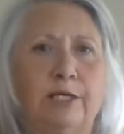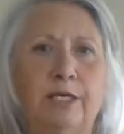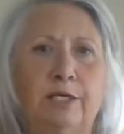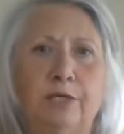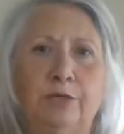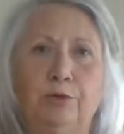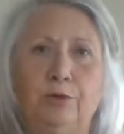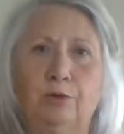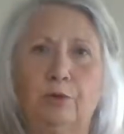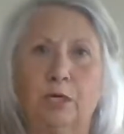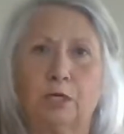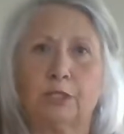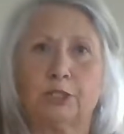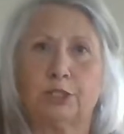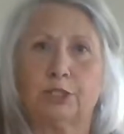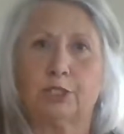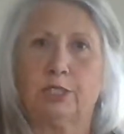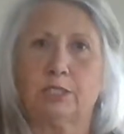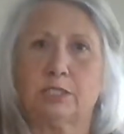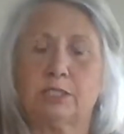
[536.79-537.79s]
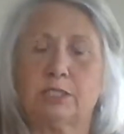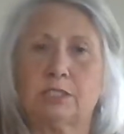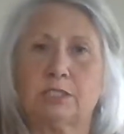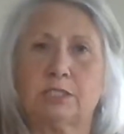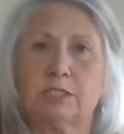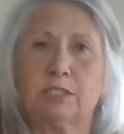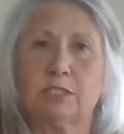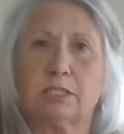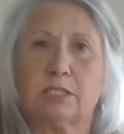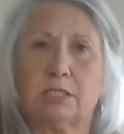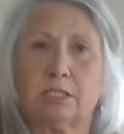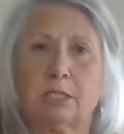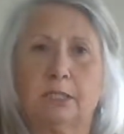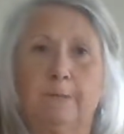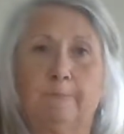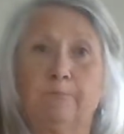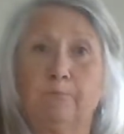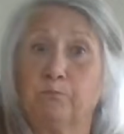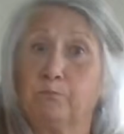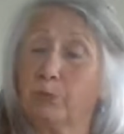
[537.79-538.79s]
that you are just
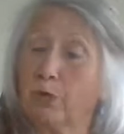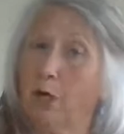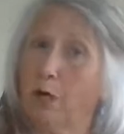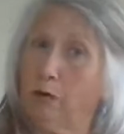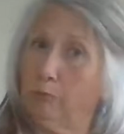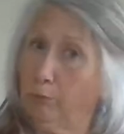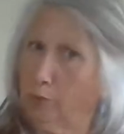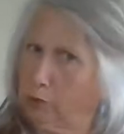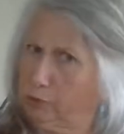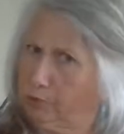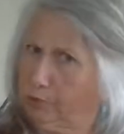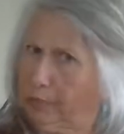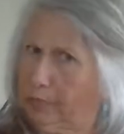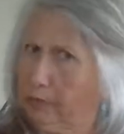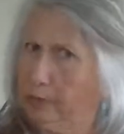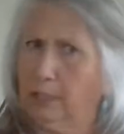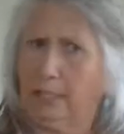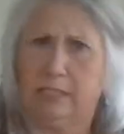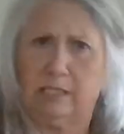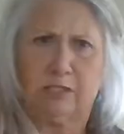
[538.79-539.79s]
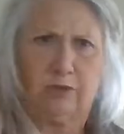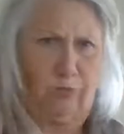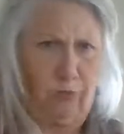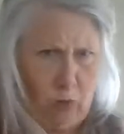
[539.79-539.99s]
almost paralyzed,